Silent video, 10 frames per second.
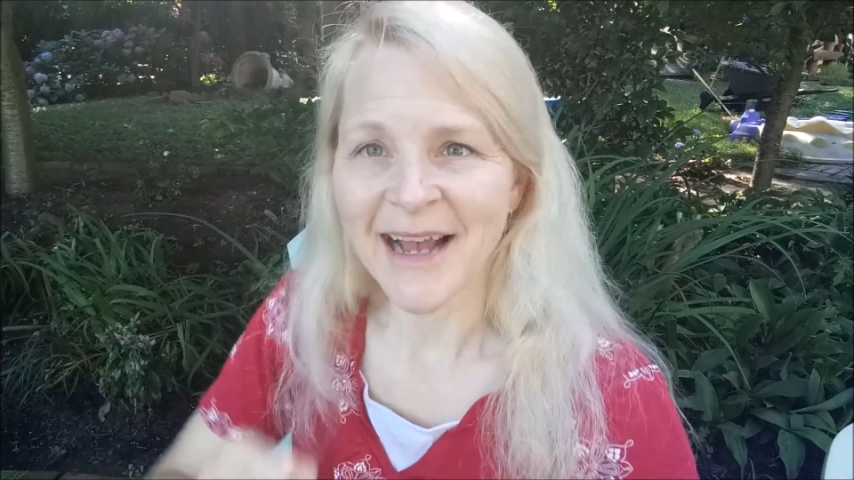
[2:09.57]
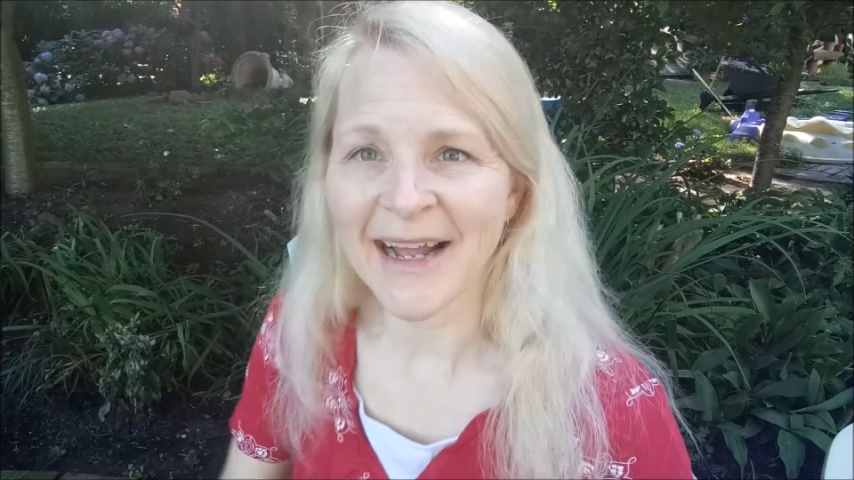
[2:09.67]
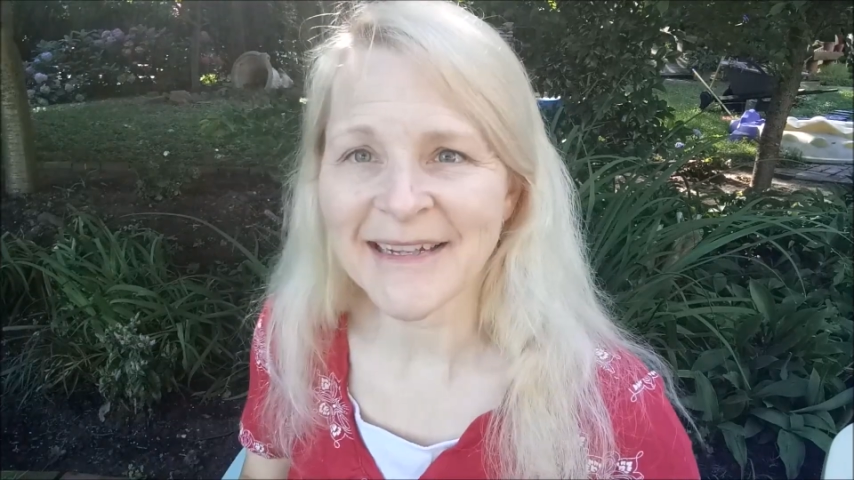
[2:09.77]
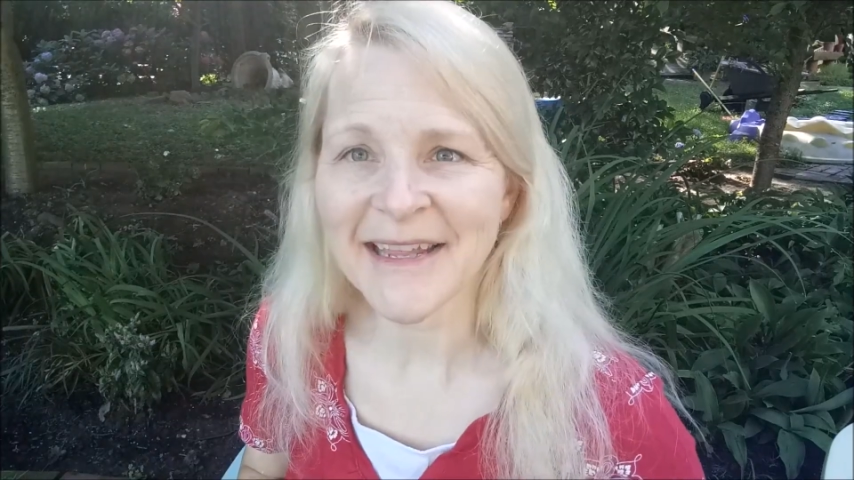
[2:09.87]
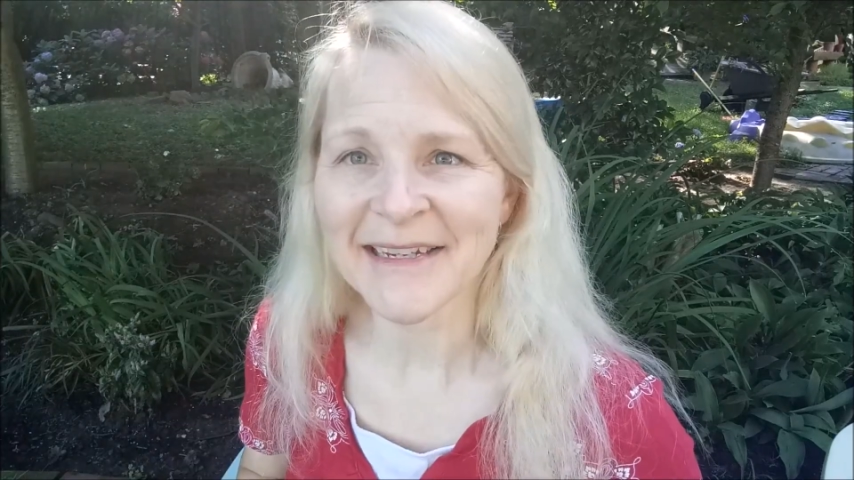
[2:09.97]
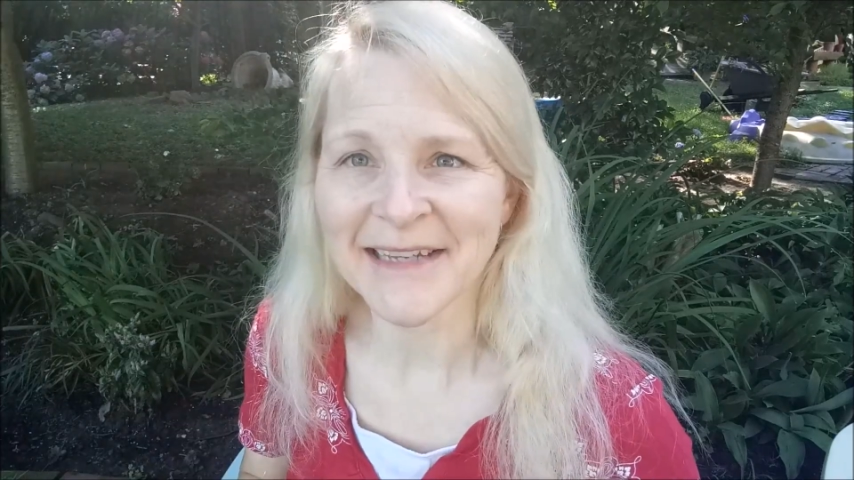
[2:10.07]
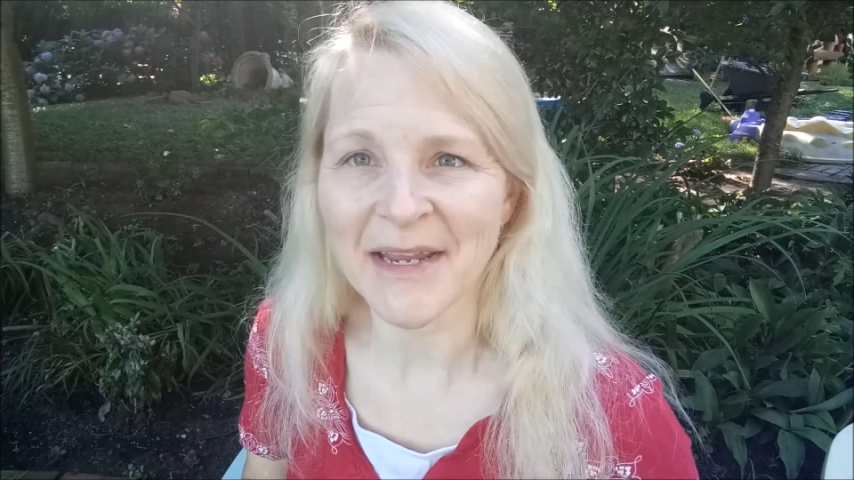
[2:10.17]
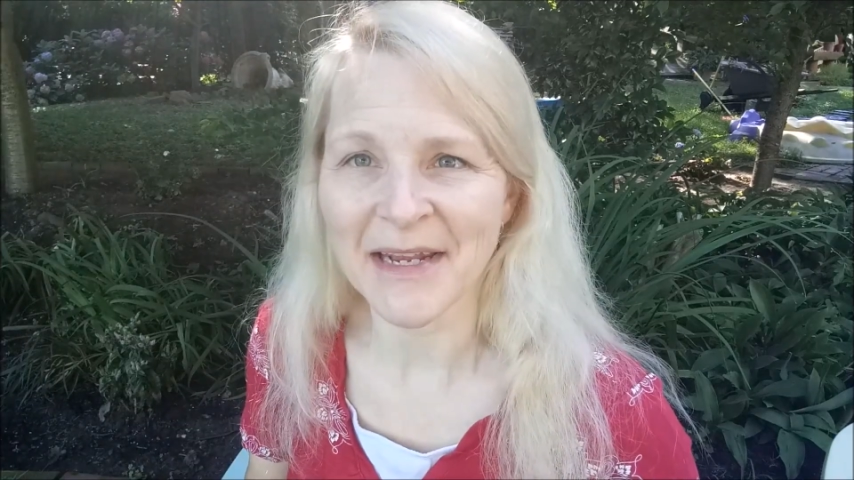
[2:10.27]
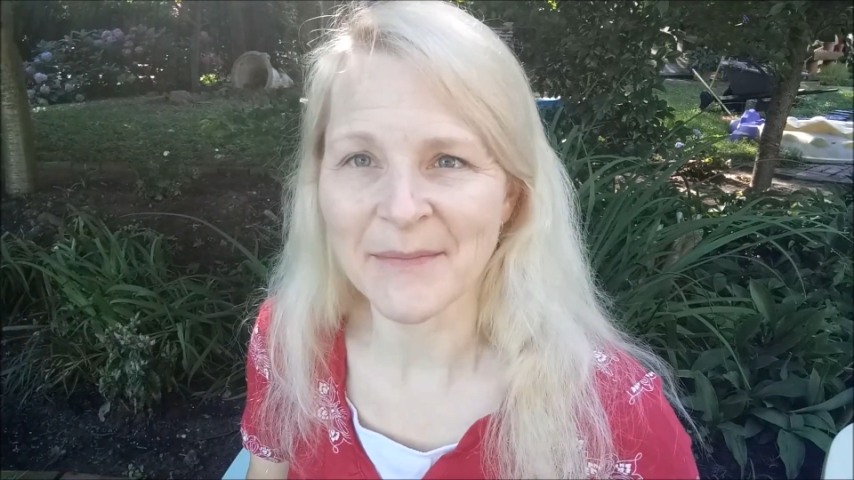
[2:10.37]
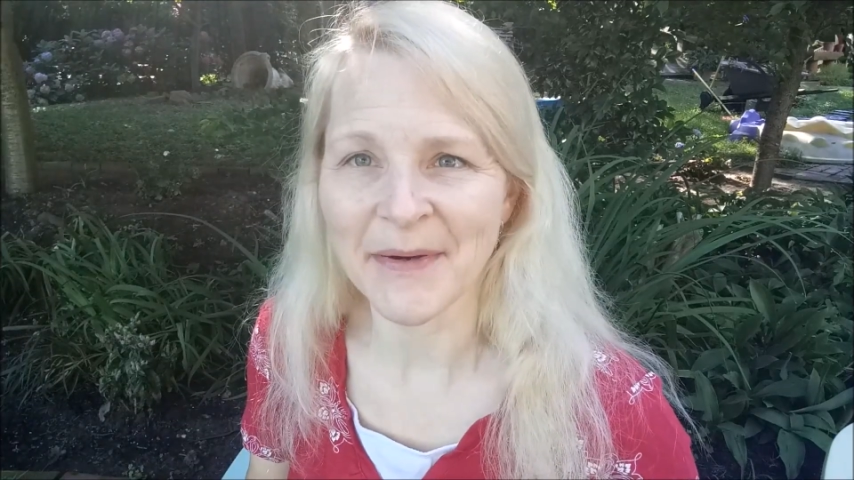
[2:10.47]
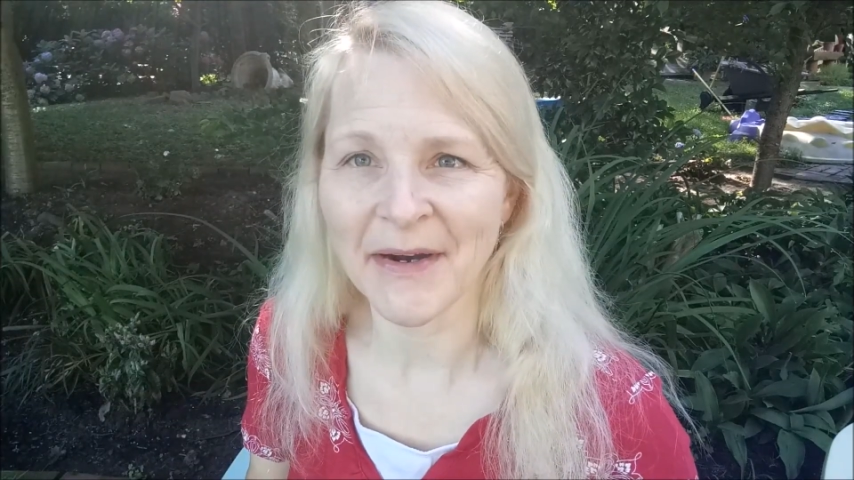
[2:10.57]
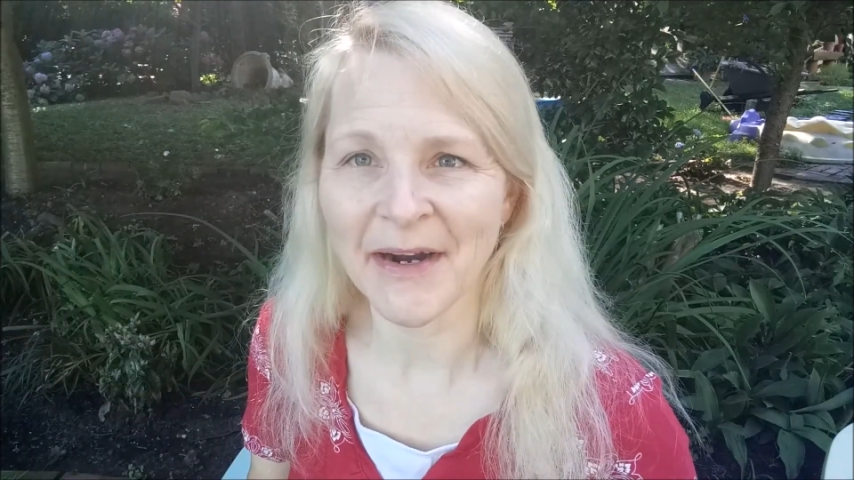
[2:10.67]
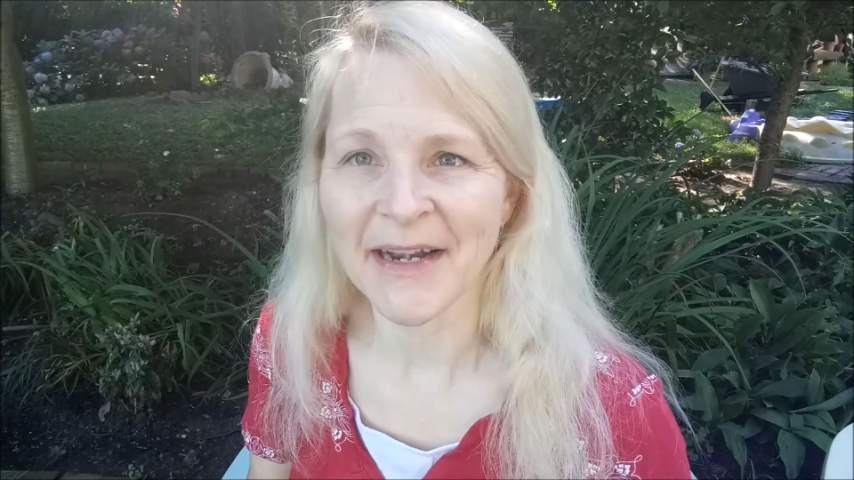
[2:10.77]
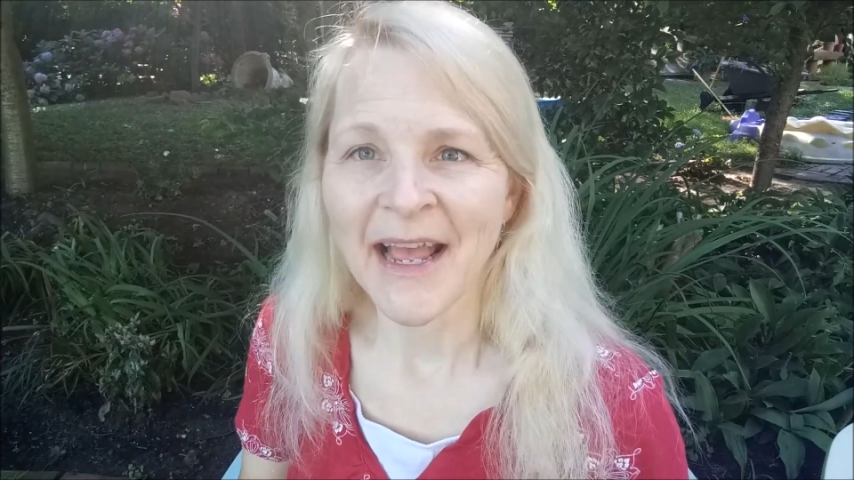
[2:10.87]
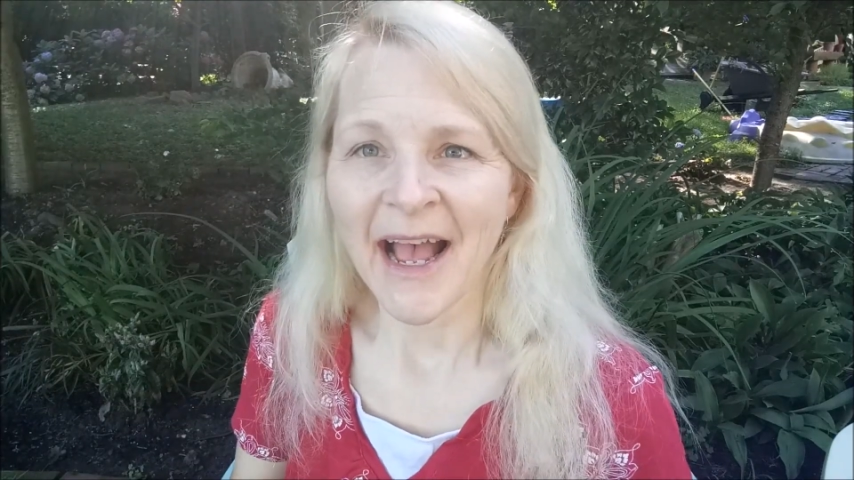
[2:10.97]
On to the exciting
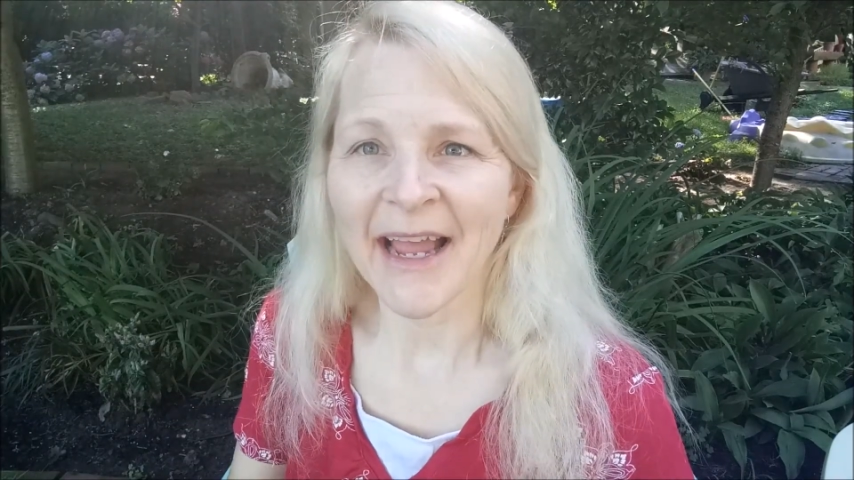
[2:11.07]
part.